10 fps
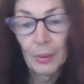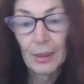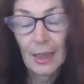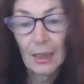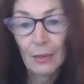
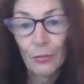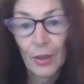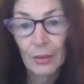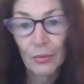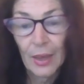getting in
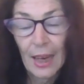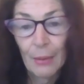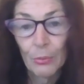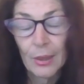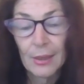front of the
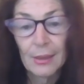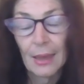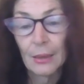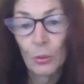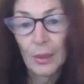cameras
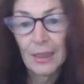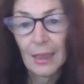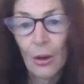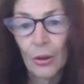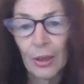and tweeting
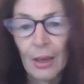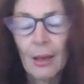on.